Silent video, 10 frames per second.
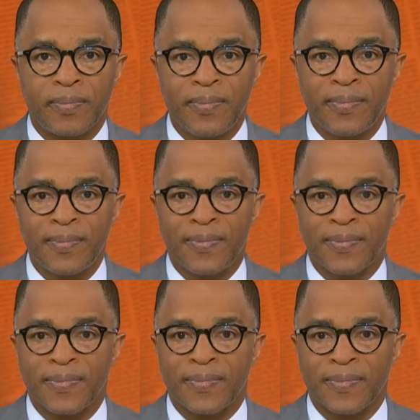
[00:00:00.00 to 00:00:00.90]

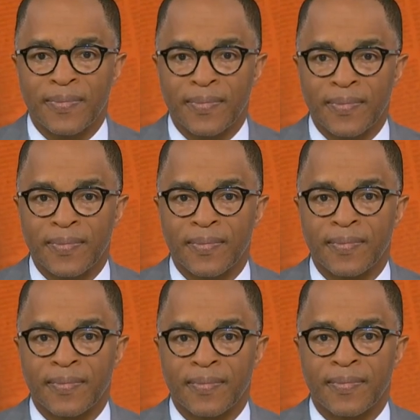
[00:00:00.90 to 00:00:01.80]

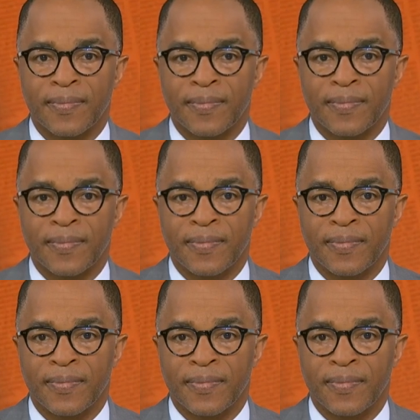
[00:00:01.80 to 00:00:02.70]

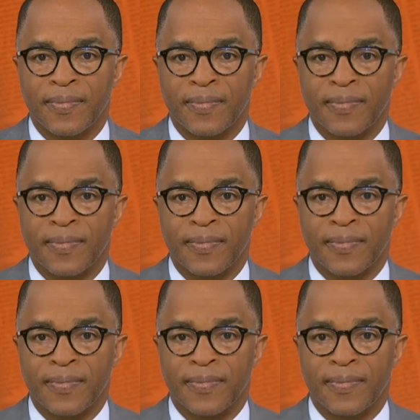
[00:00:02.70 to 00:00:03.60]

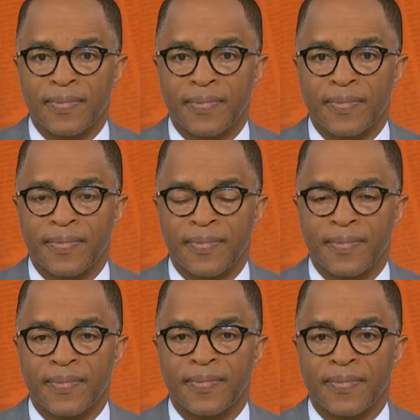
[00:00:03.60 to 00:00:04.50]

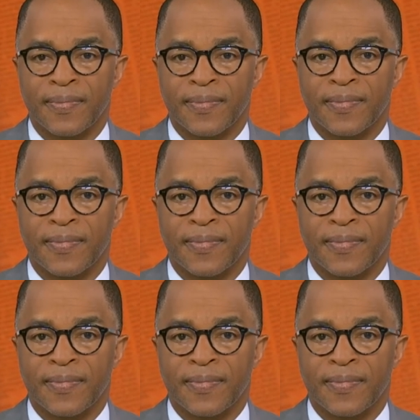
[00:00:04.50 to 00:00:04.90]
No words are spoken by the person on screen.